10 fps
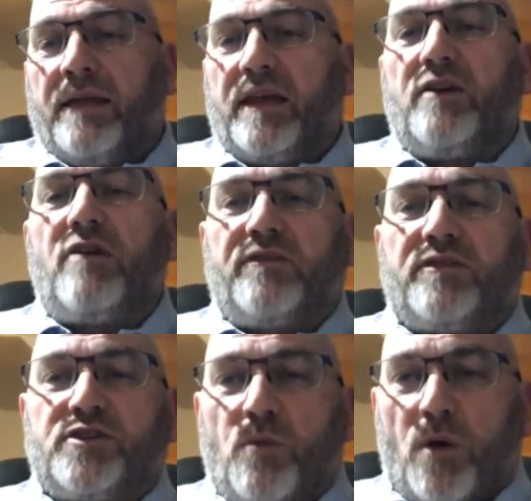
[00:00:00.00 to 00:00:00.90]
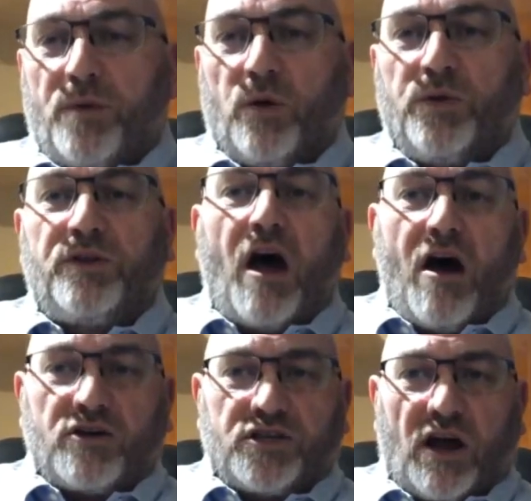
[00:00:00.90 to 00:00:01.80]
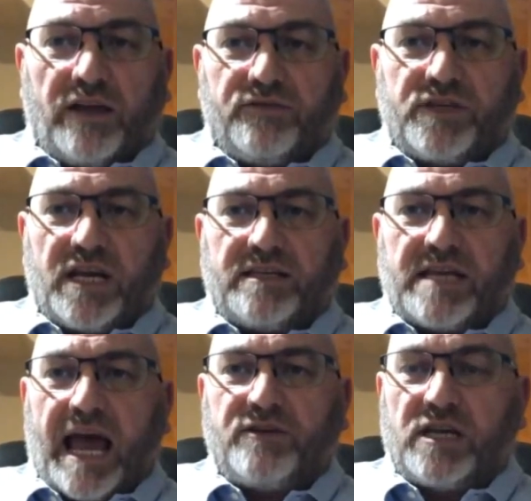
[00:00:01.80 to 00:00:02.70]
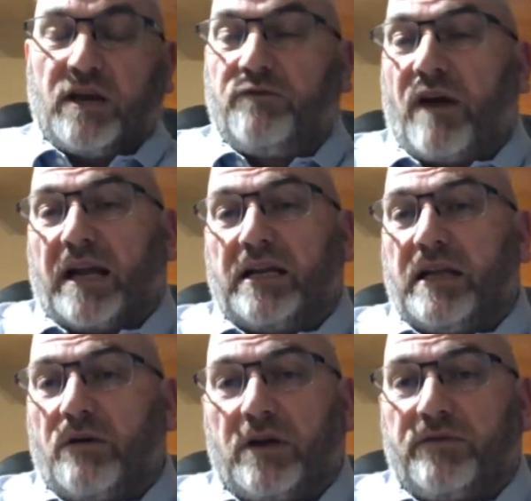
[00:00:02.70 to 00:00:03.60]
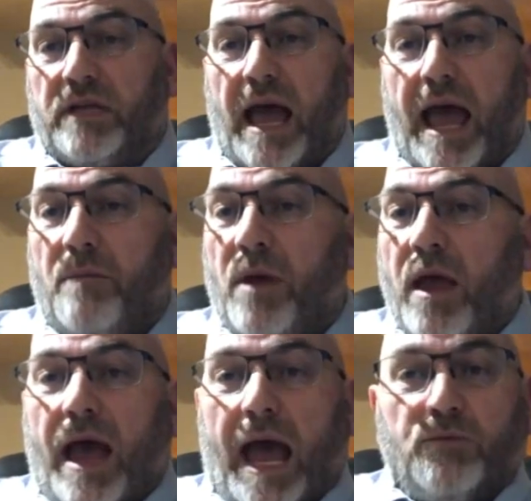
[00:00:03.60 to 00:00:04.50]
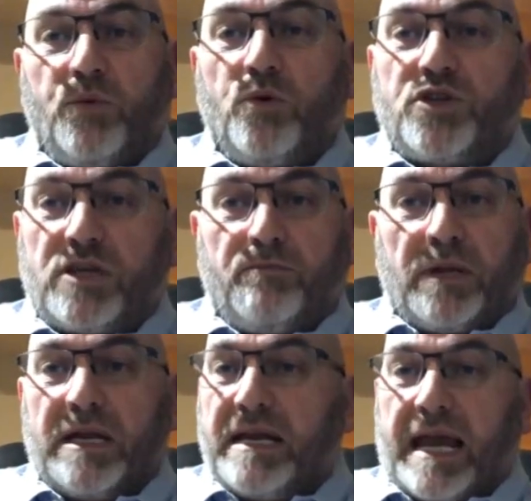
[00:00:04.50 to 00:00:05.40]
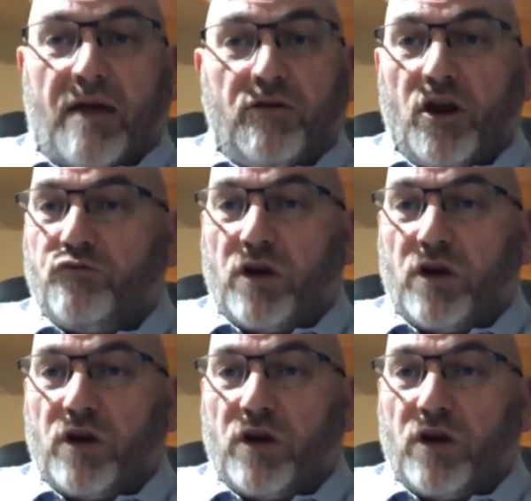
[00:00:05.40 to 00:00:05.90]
There are others on what we call the dark side of ticket touting who frankly don't give a damn and will simply carry on